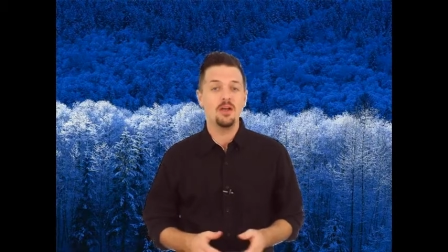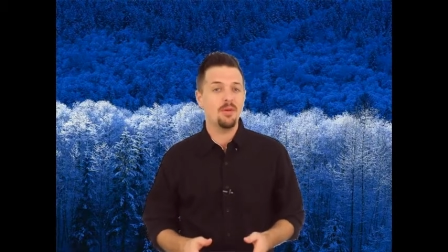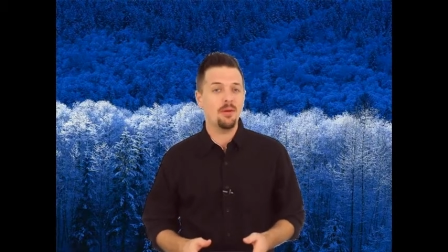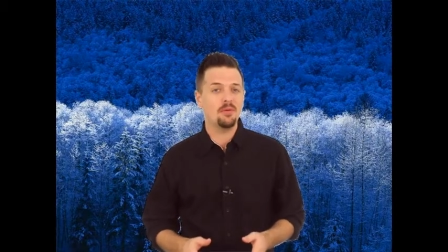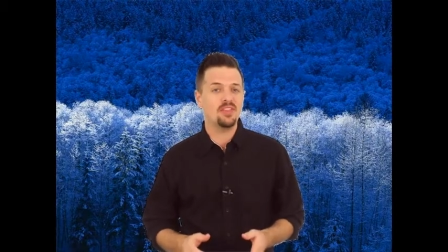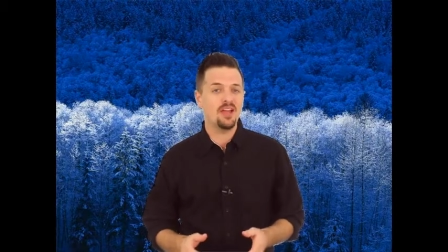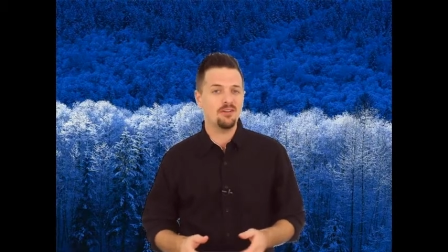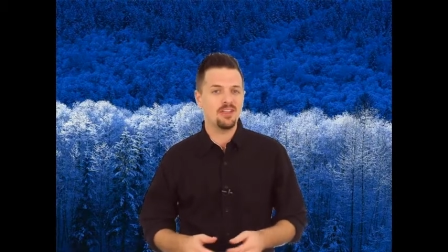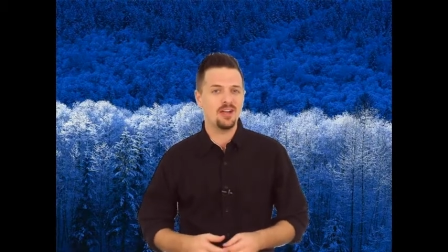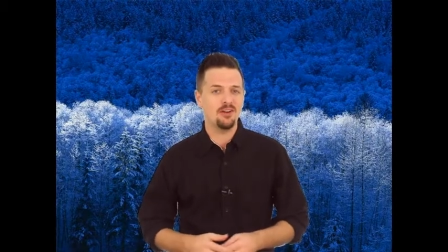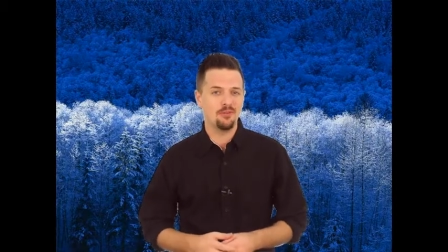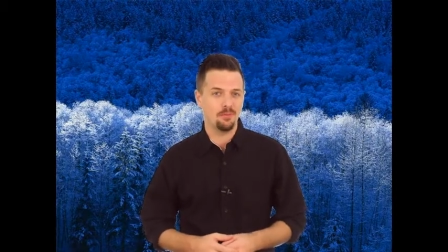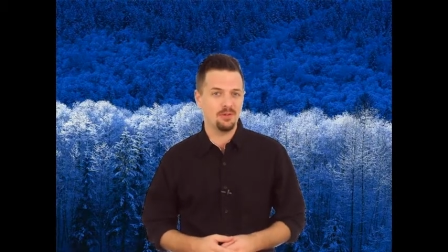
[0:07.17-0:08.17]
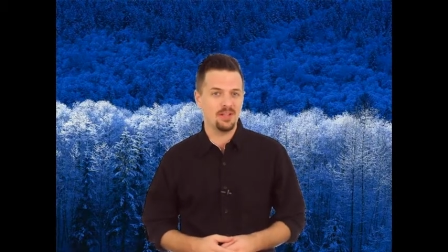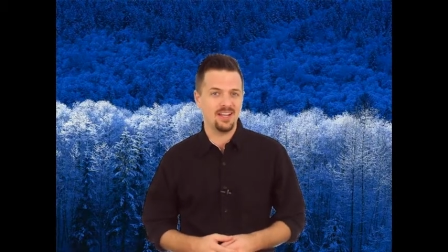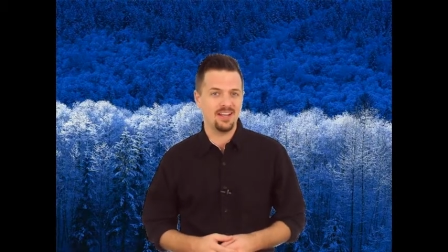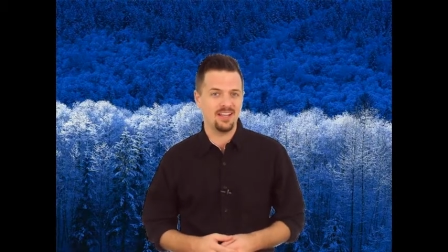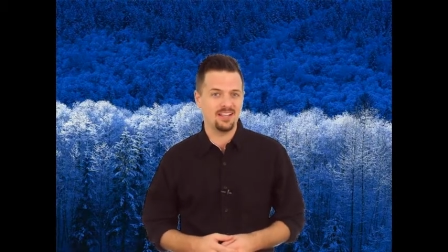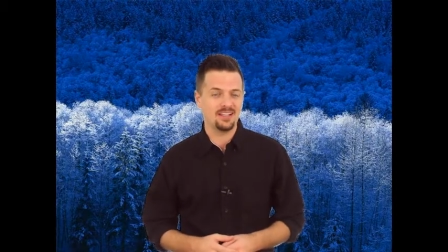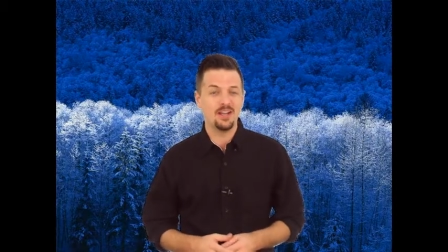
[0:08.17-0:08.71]
But without careful
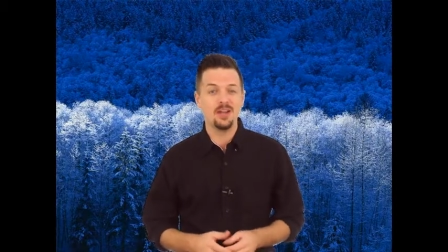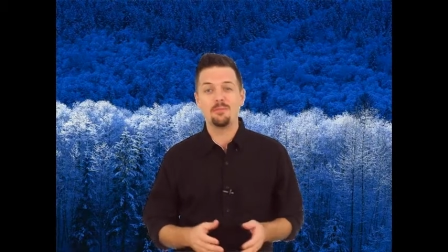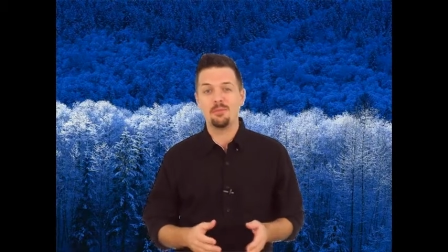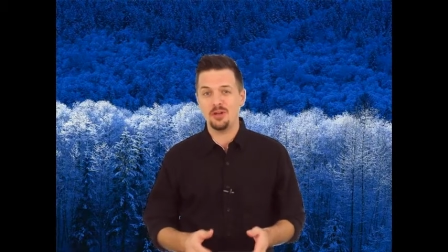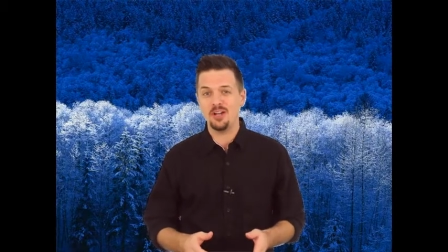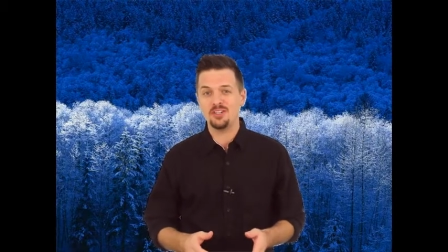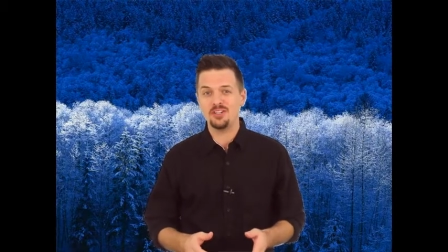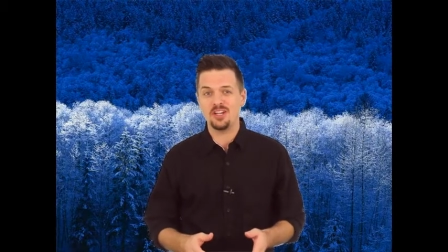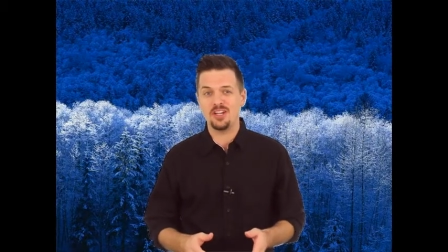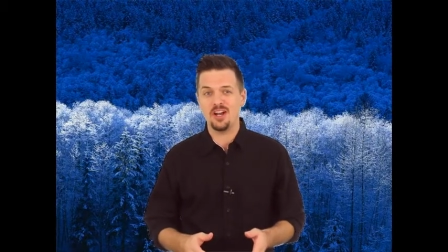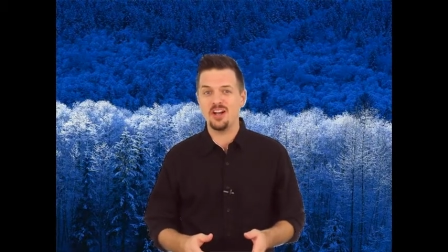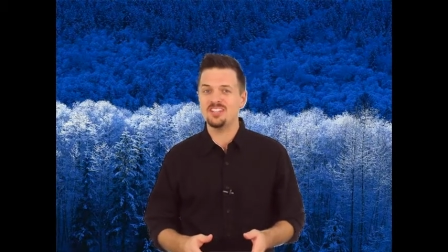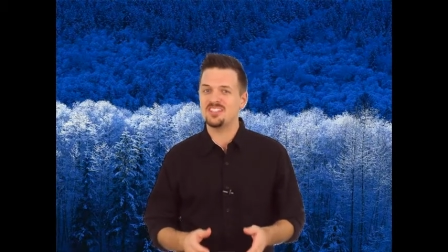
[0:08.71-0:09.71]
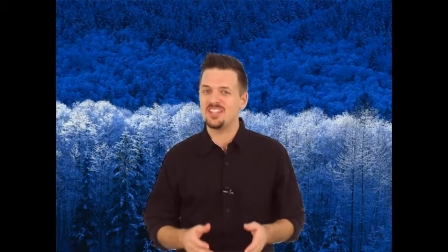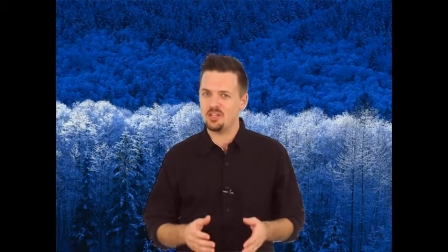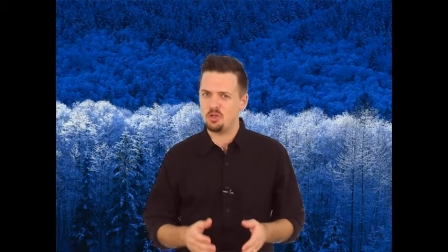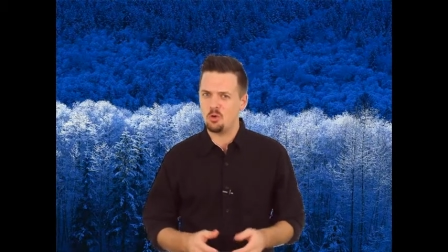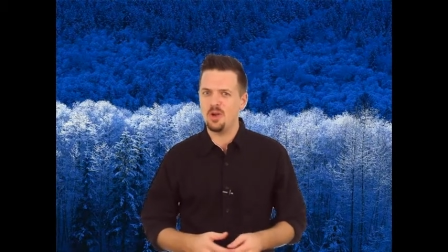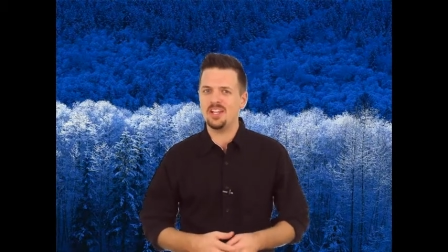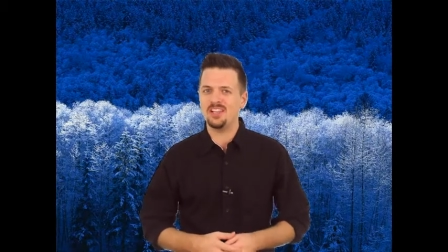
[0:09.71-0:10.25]
planning, production costs can
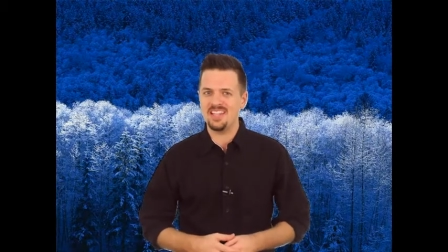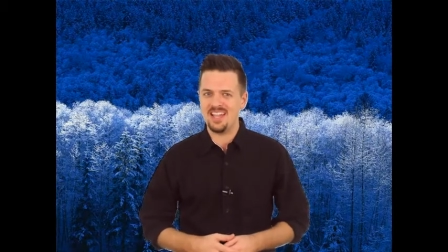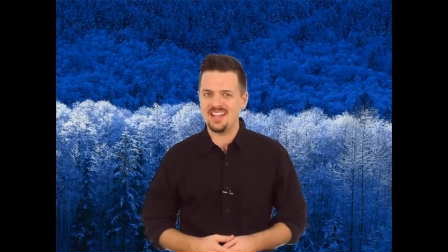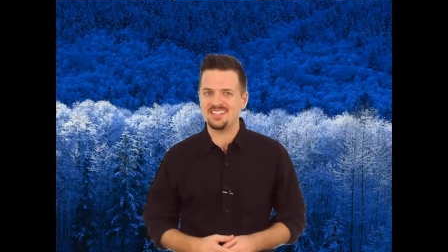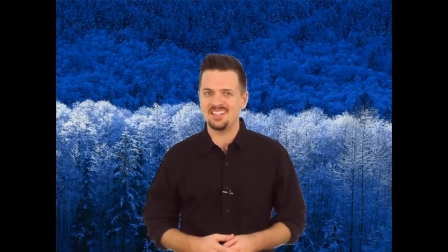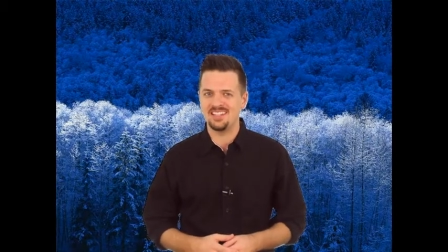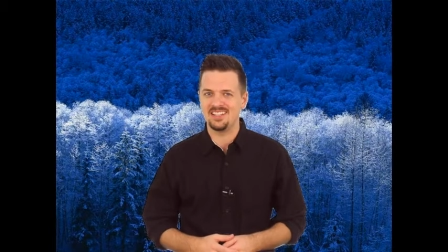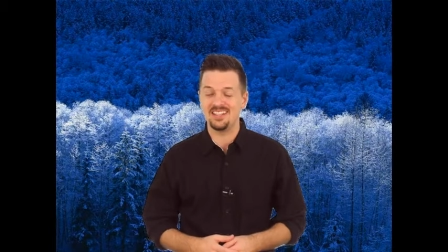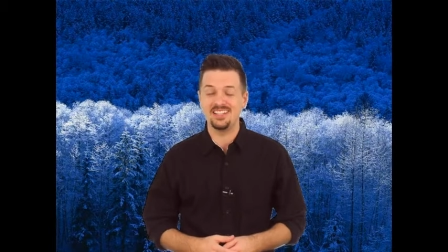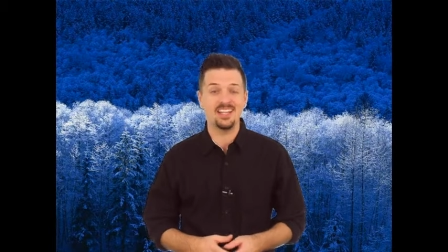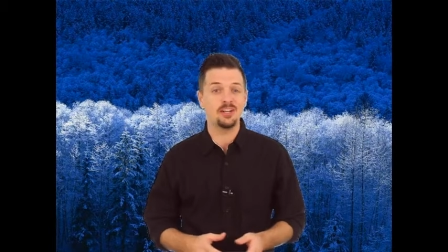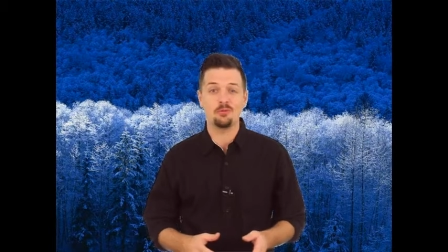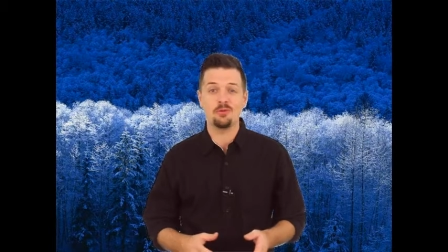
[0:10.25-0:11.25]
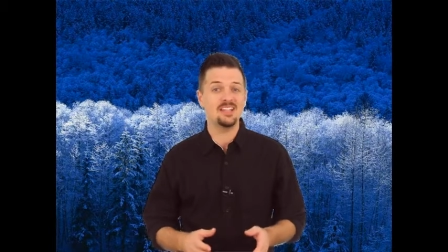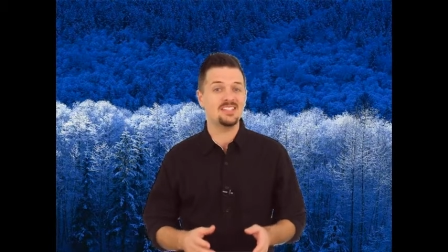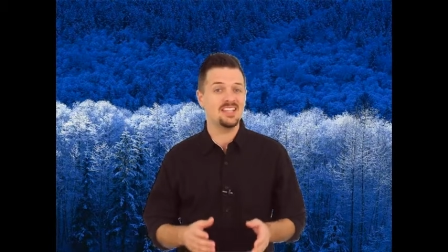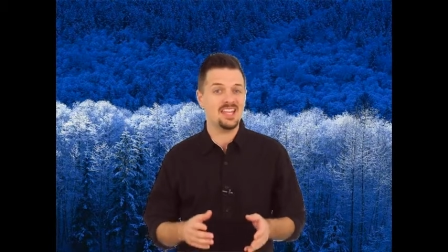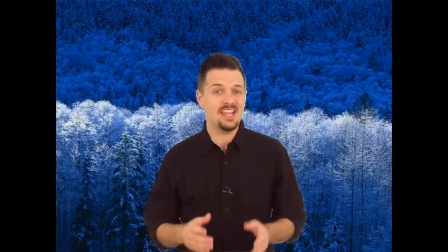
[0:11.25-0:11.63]
quickly escalate and erase